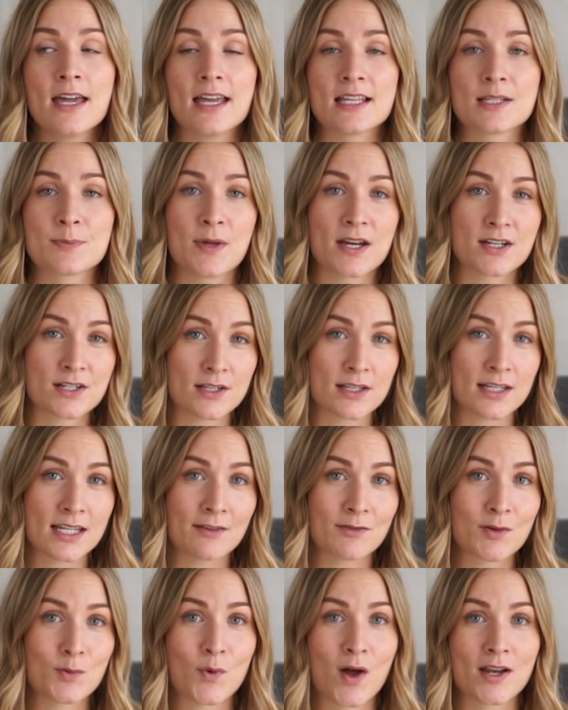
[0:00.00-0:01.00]

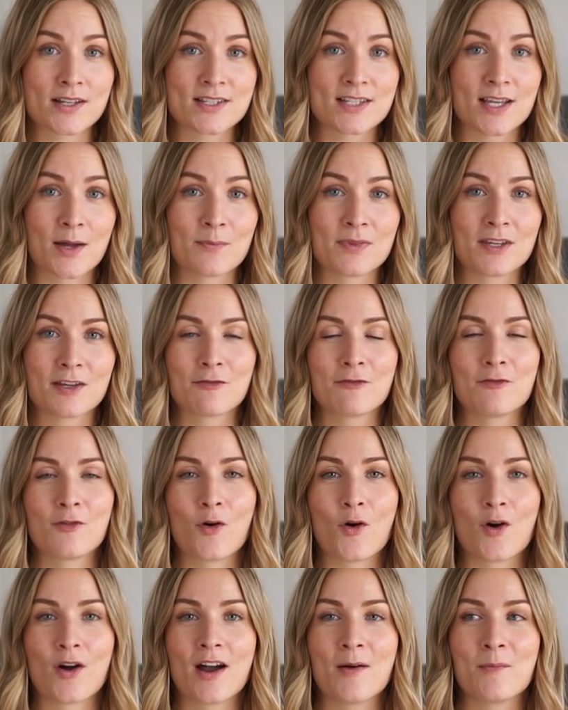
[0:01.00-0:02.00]
especially if you want something
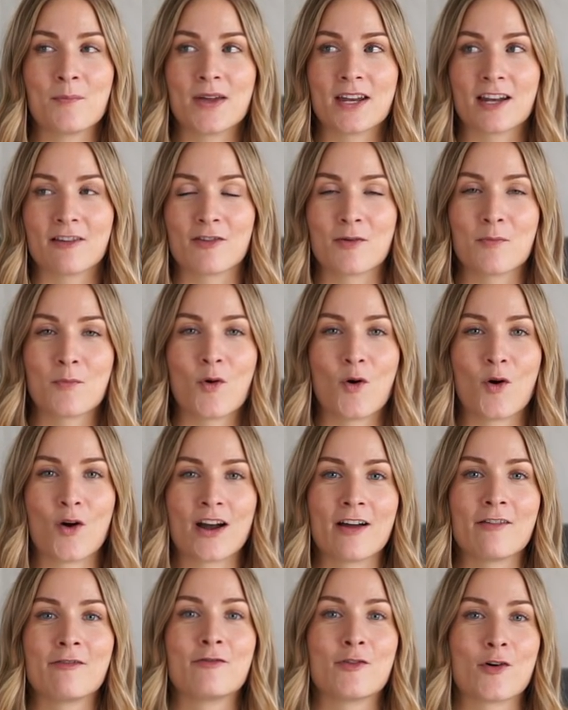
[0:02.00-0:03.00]
for a bit of a
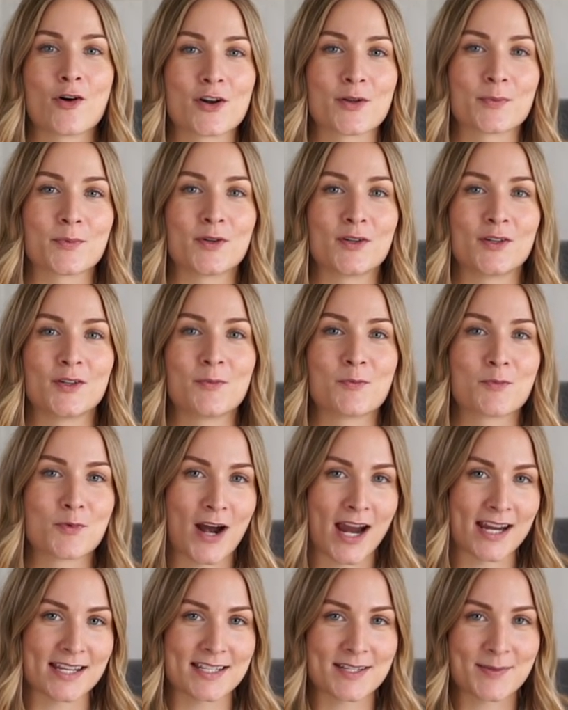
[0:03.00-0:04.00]
more affordable
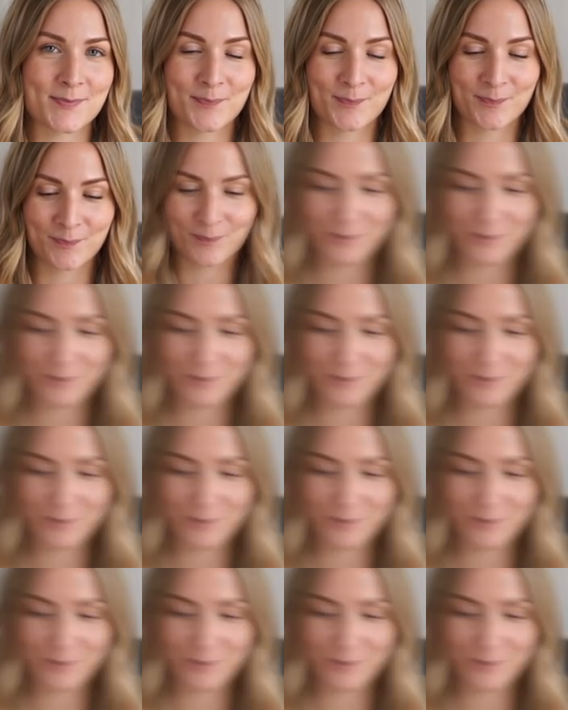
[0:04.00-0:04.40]
price.